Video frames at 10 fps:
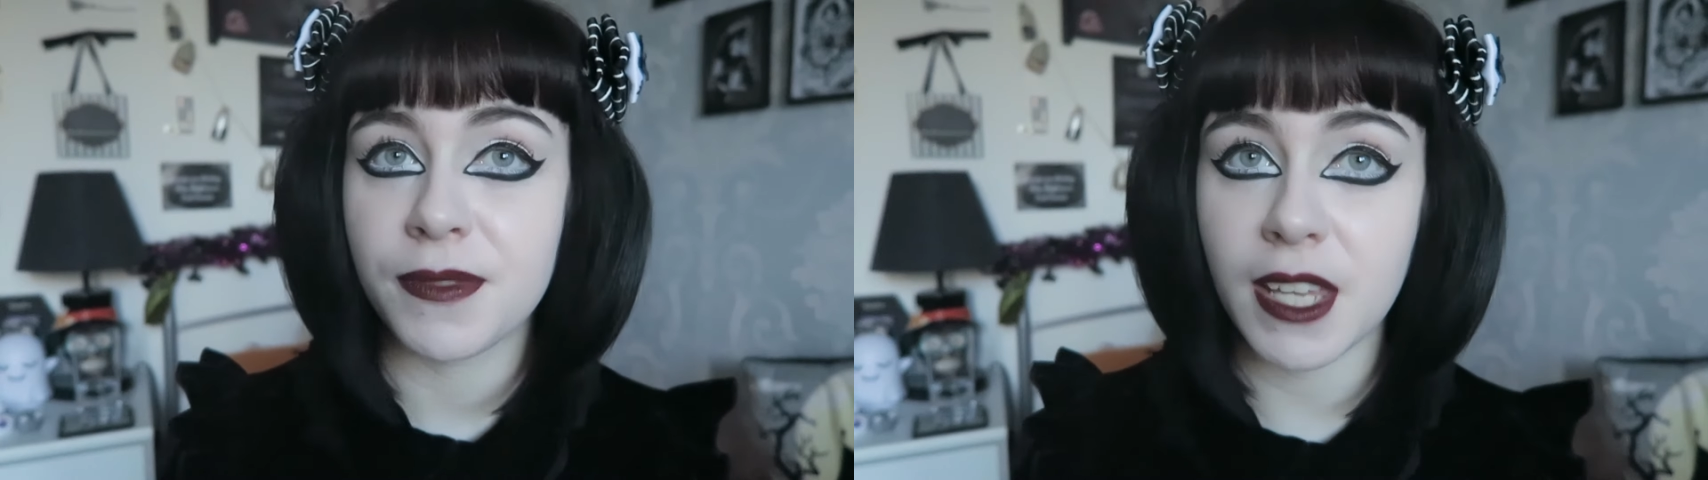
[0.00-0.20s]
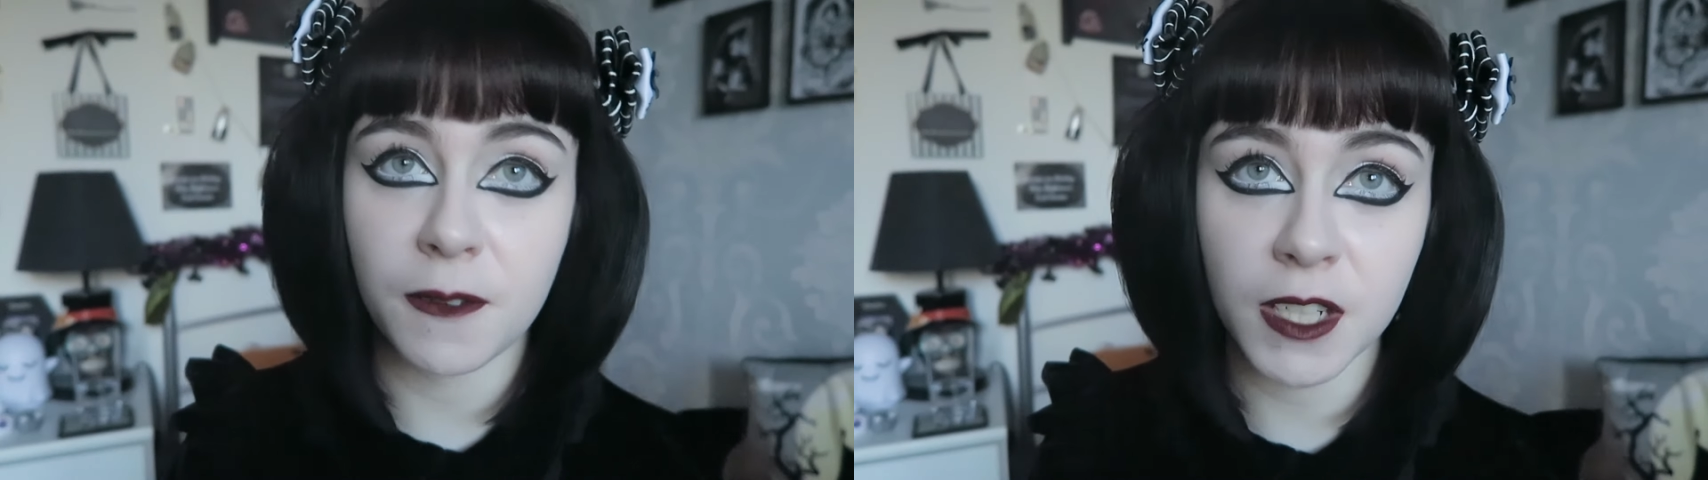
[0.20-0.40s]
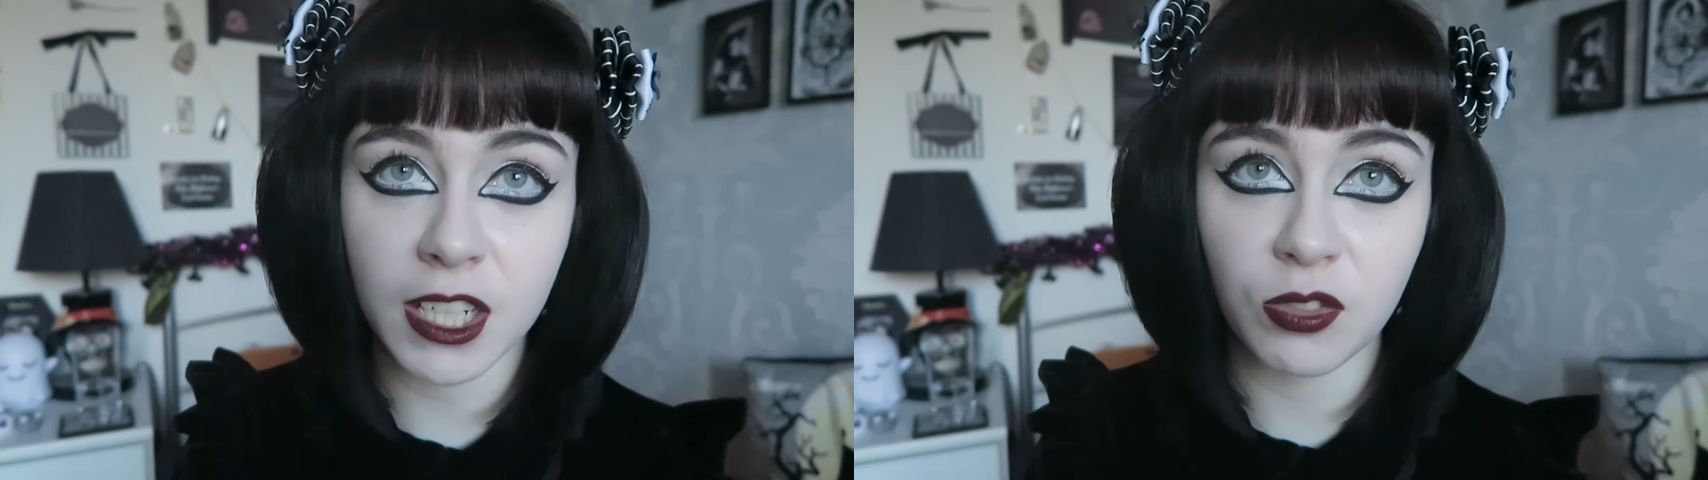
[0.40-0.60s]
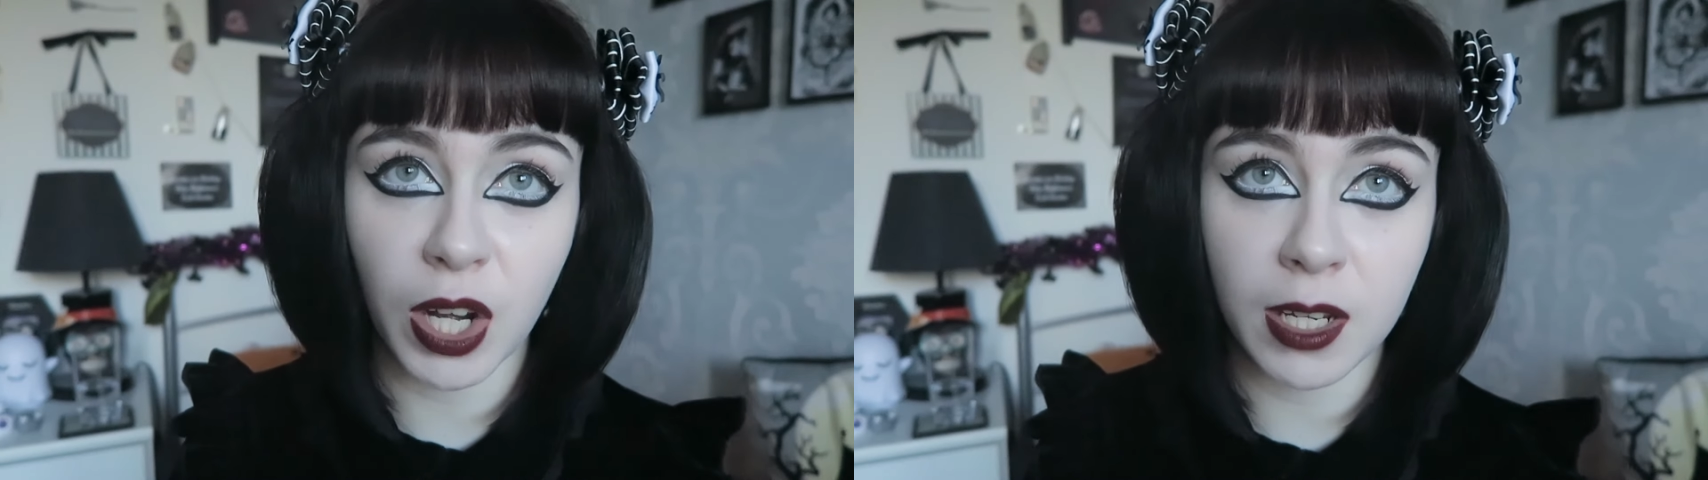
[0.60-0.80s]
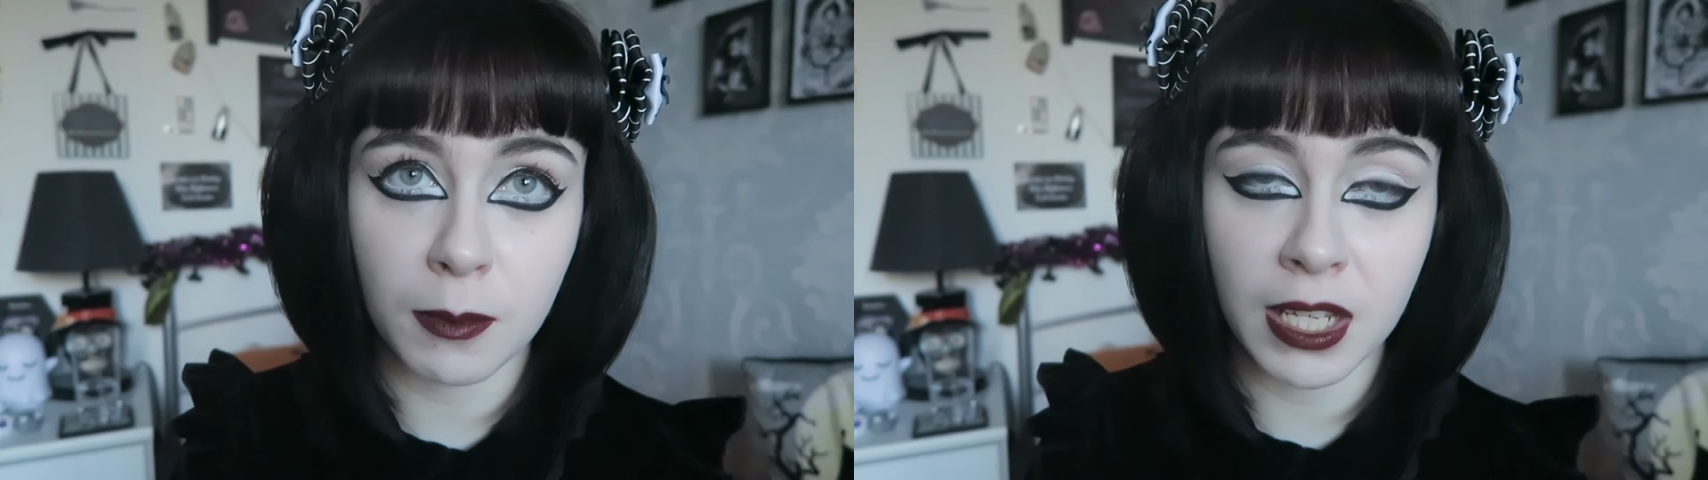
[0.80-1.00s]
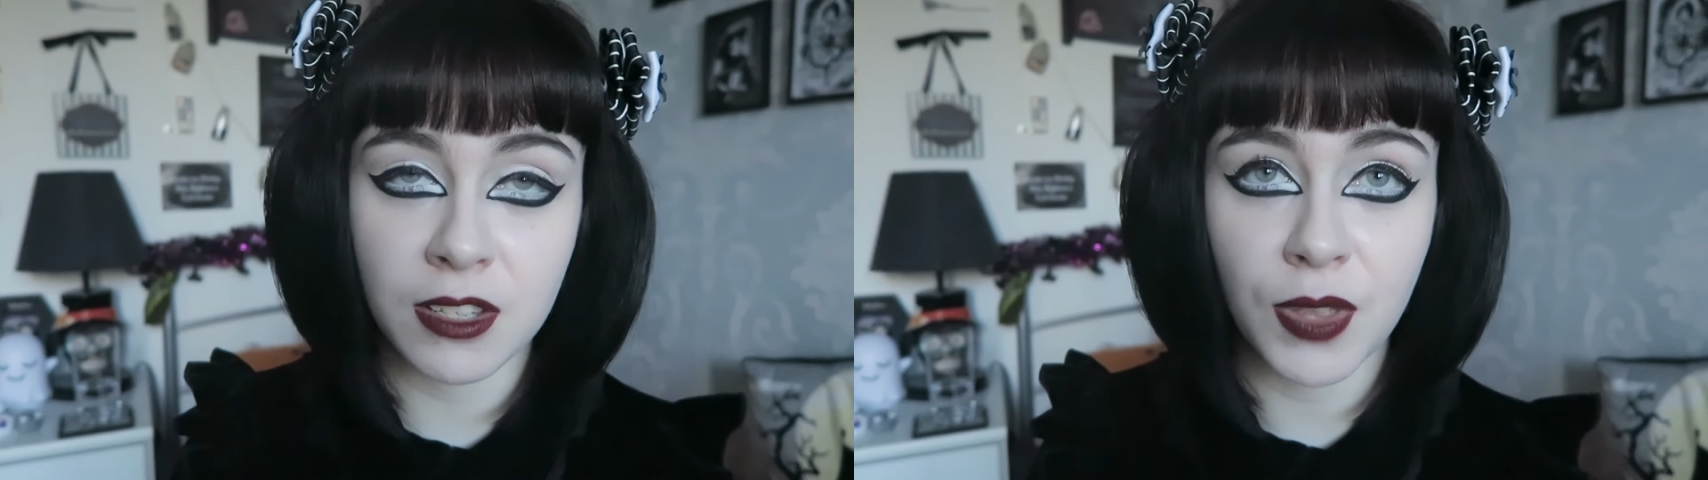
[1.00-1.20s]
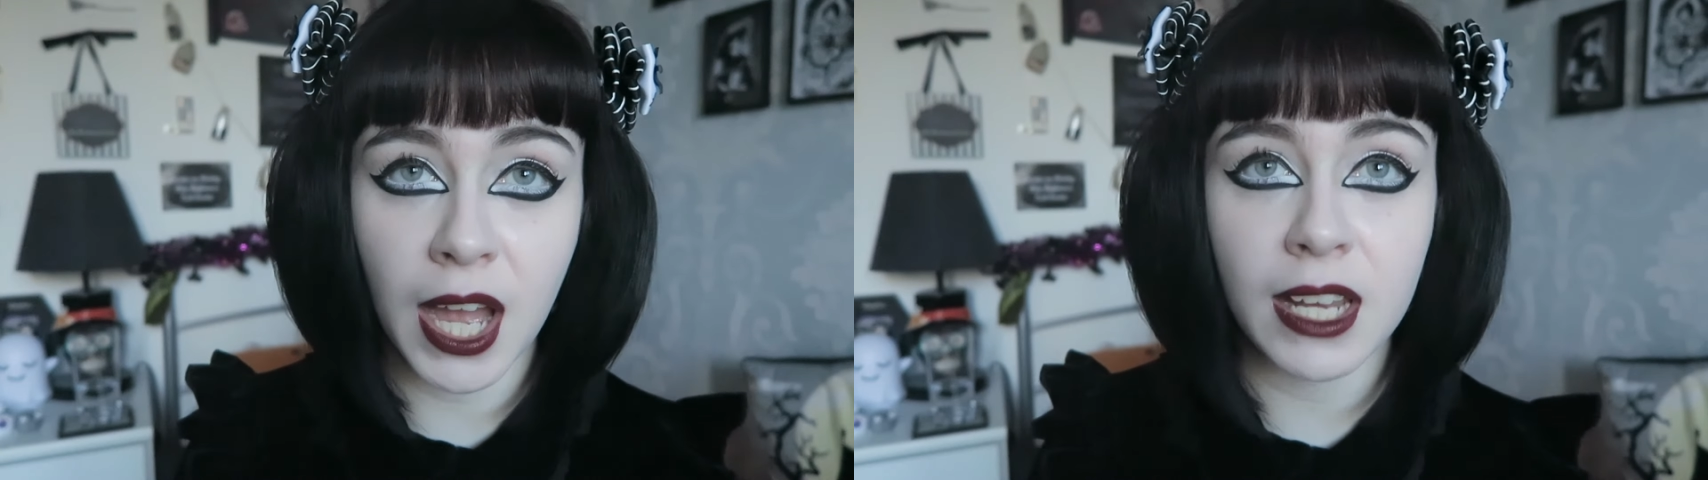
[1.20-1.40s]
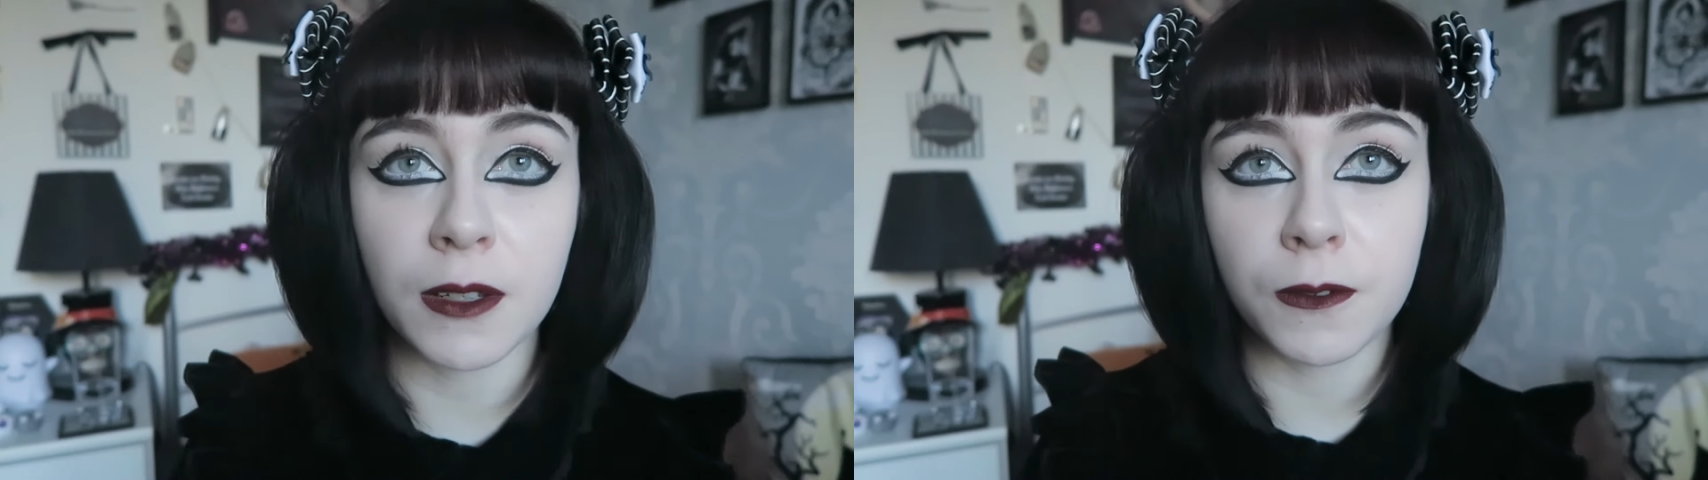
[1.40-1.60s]
definitely recommend
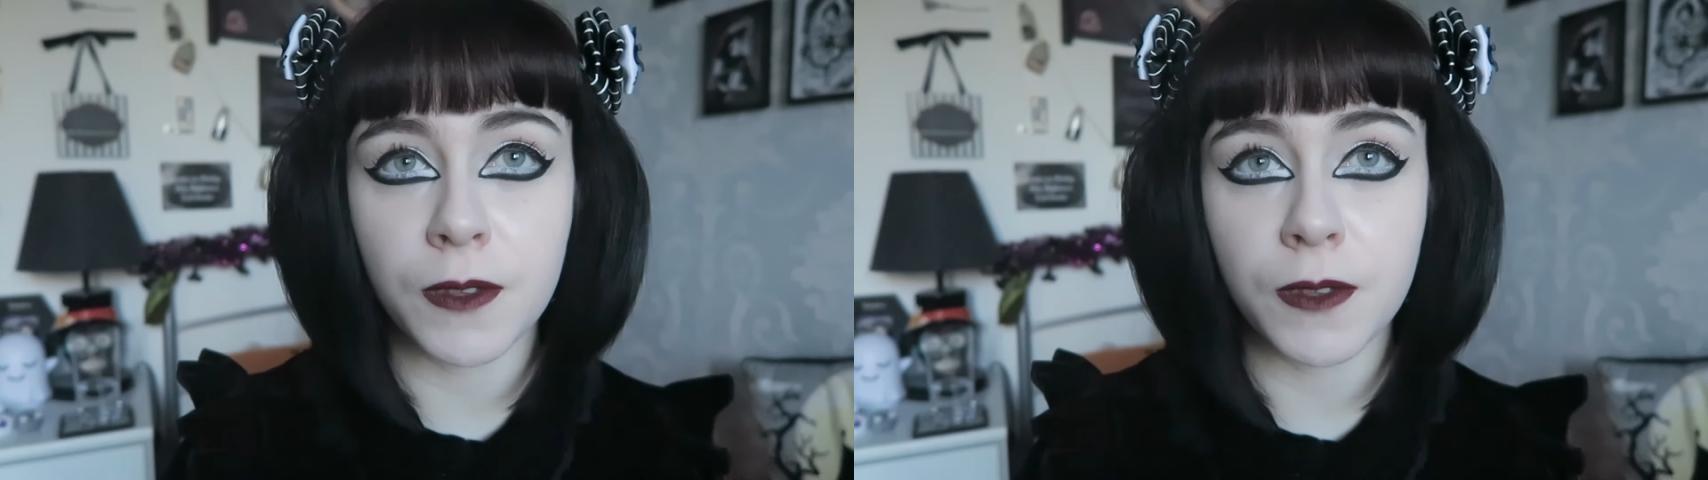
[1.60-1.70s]
that if